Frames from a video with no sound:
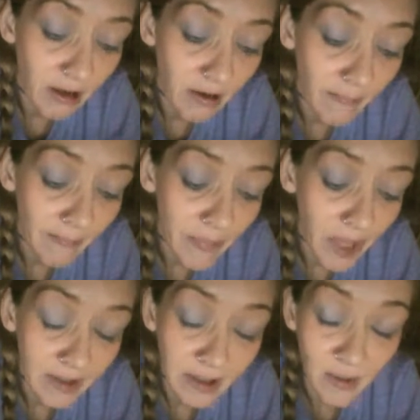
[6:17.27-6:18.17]

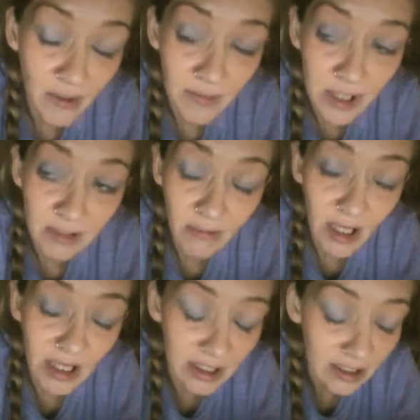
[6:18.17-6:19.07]
That could have been me and
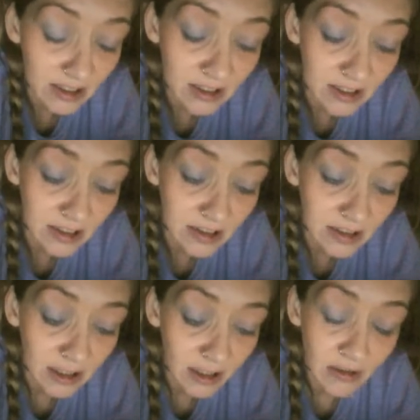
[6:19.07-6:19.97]
my kids.
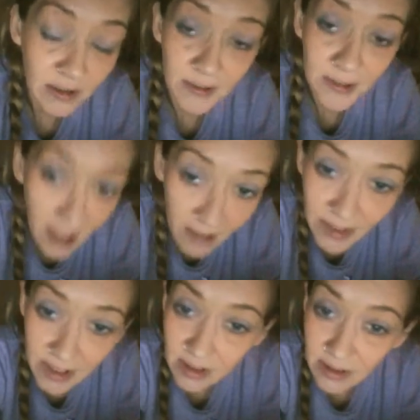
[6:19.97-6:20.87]
So
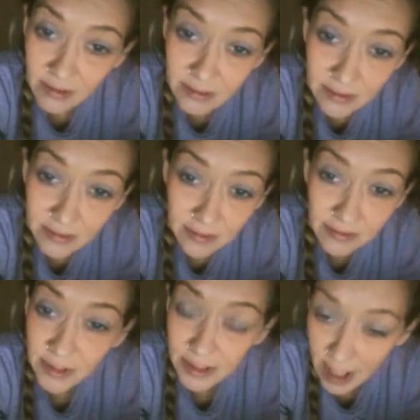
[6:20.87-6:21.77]
something
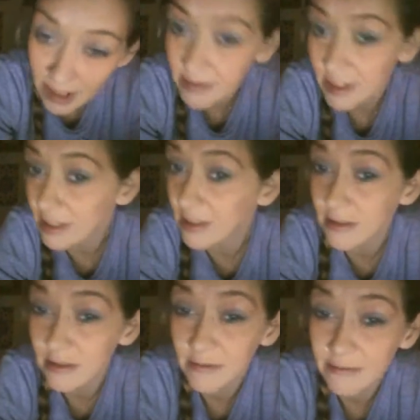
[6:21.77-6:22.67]
saved
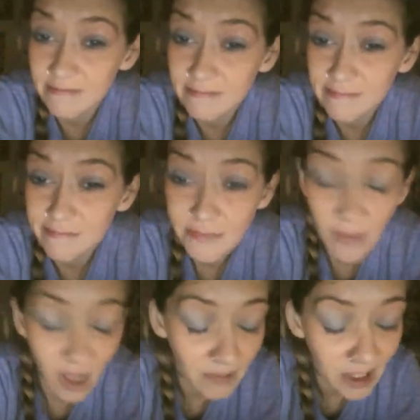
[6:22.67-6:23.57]
us.
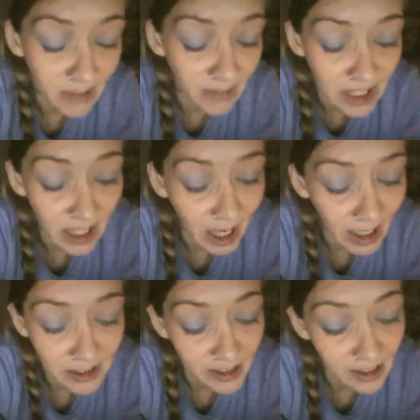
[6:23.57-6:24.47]
I've been in many
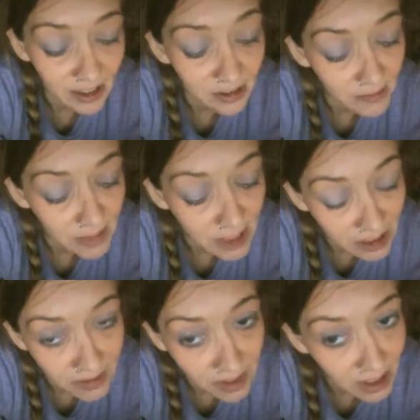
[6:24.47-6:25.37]
accidents.
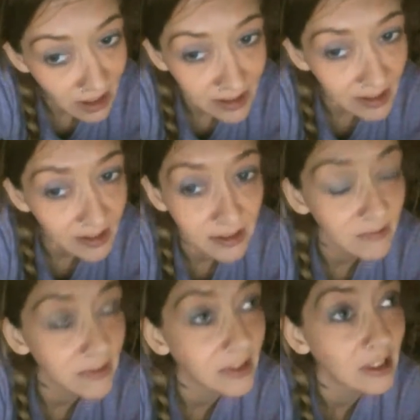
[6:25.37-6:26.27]

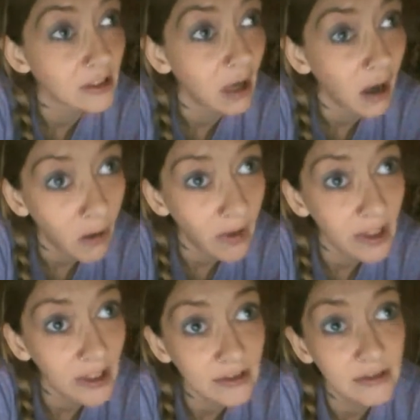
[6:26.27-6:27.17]
Something has
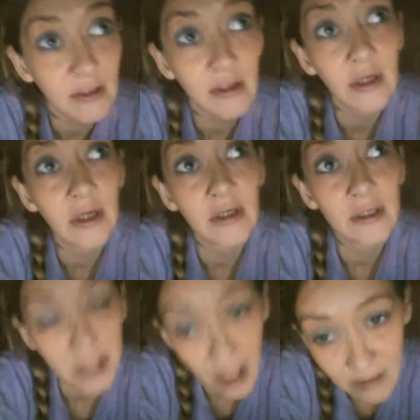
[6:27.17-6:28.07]
always
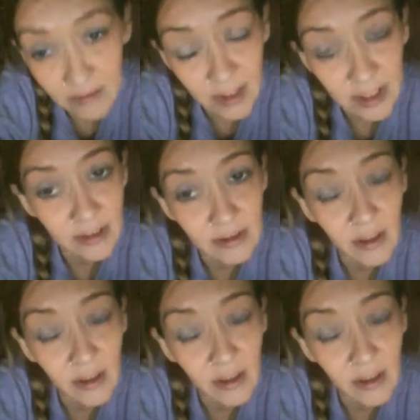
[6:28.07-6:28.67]
saved me.